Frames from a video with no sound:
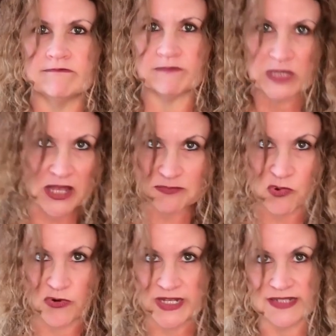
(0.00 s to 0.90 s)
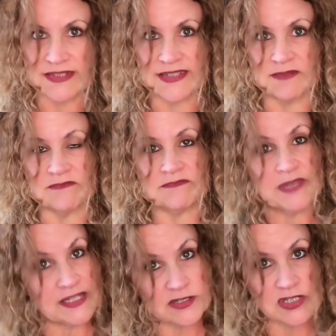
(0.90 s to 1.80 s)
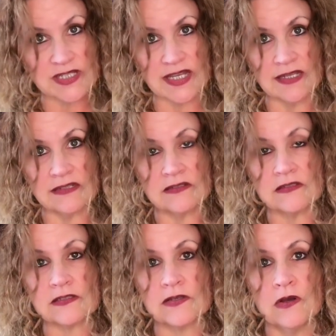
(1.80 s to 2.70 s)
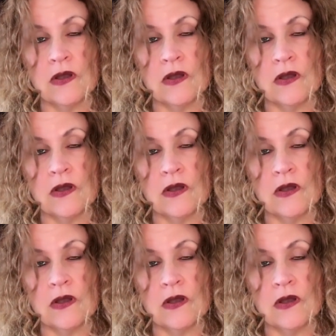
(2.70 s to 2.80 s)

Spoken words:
plot points and pinch scenes,